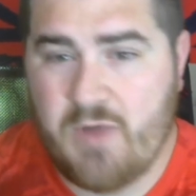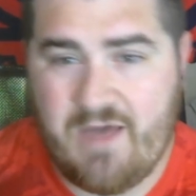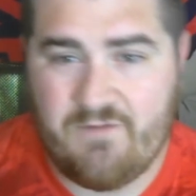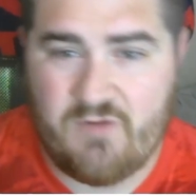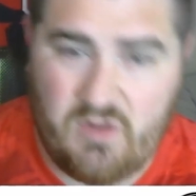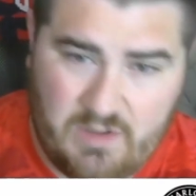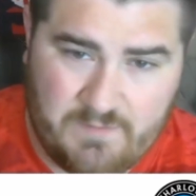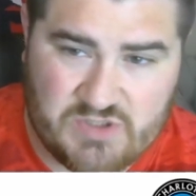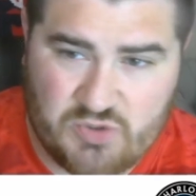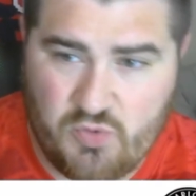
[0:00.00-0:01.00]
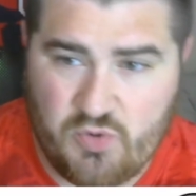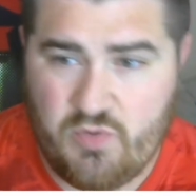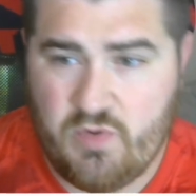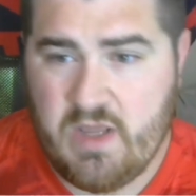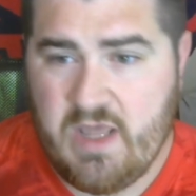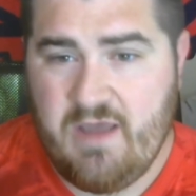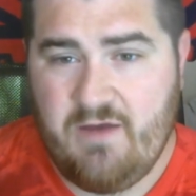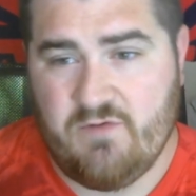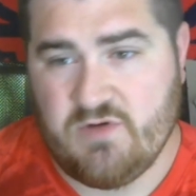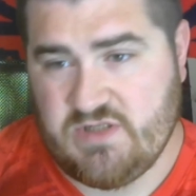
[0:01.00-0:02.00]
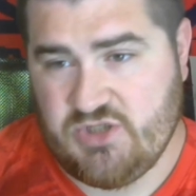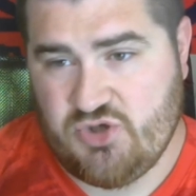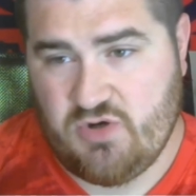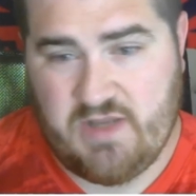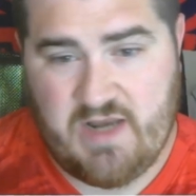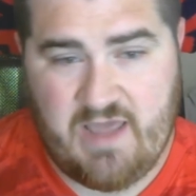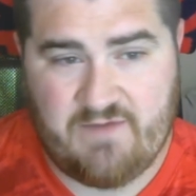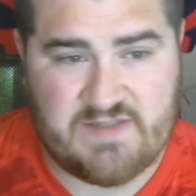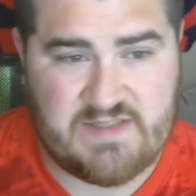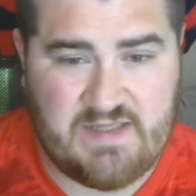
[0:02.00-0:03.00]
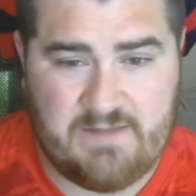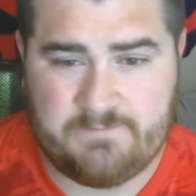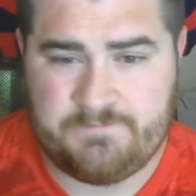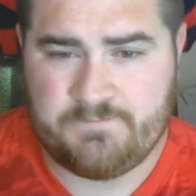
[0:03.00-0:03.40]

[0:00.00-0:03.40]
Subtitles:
we have Columbus Crew versus Charlotte FC.